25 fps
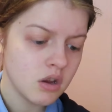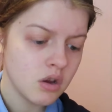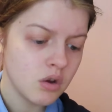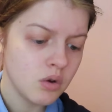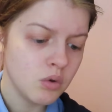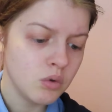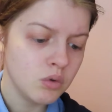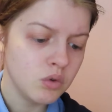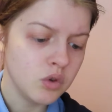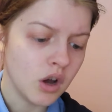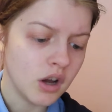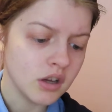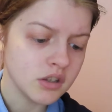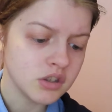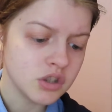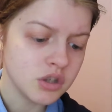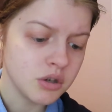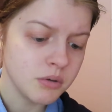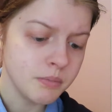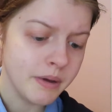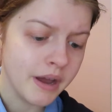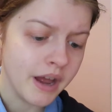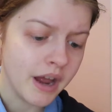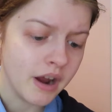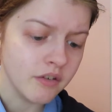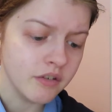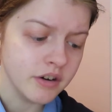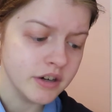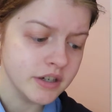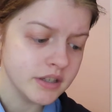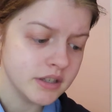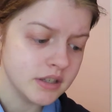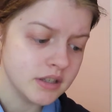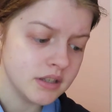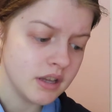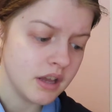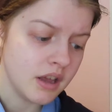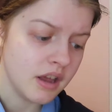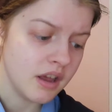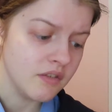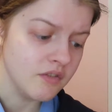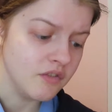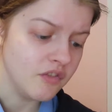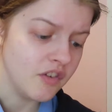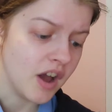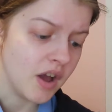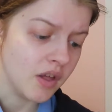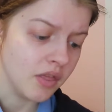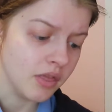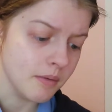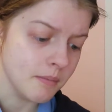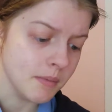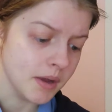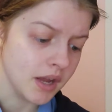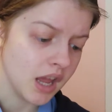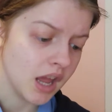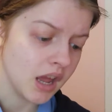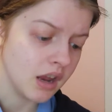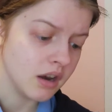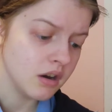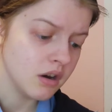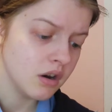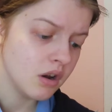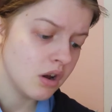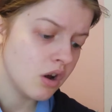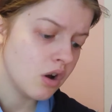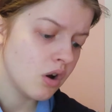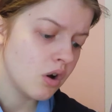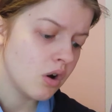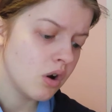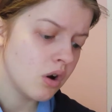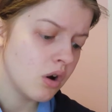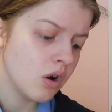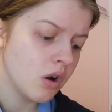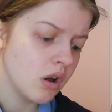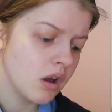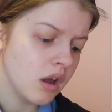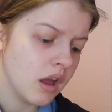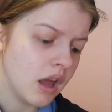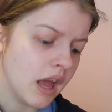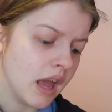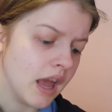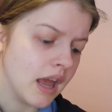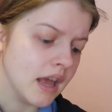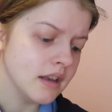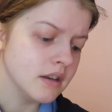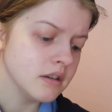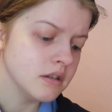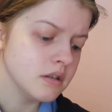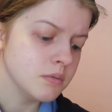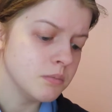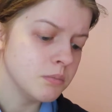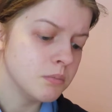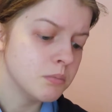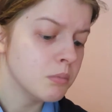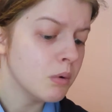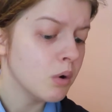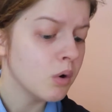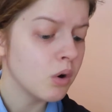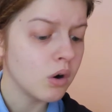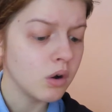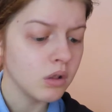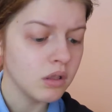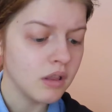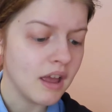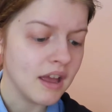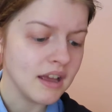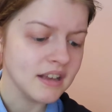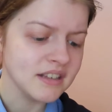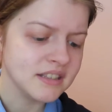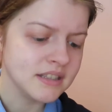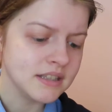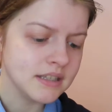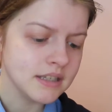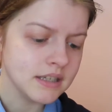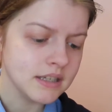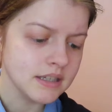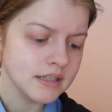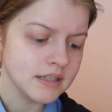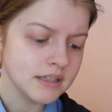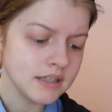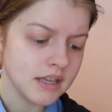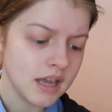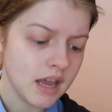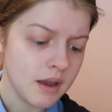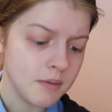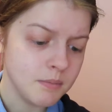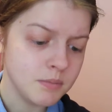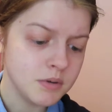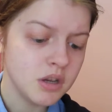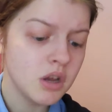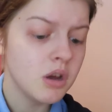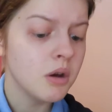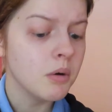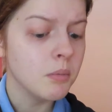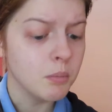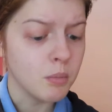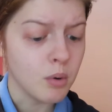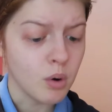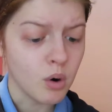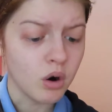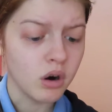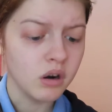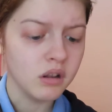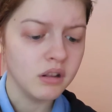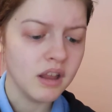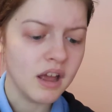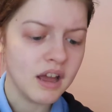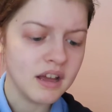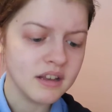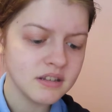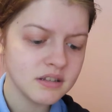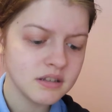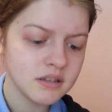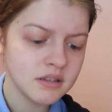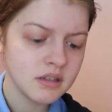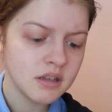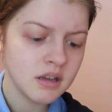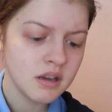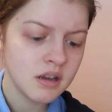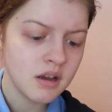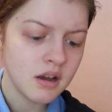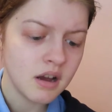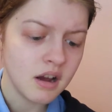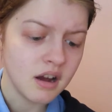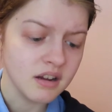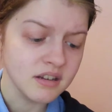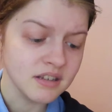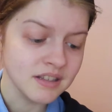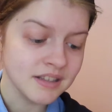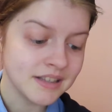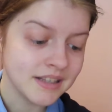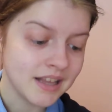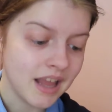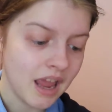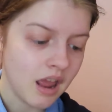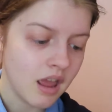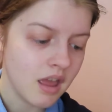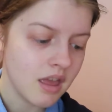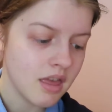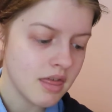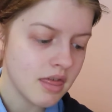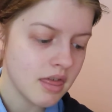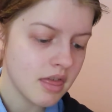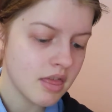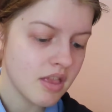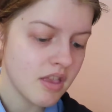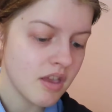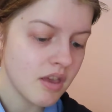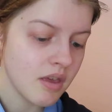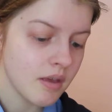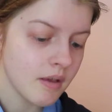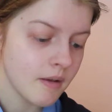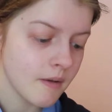who lost her parents and found them again, and more or less escaped more or less unscathed.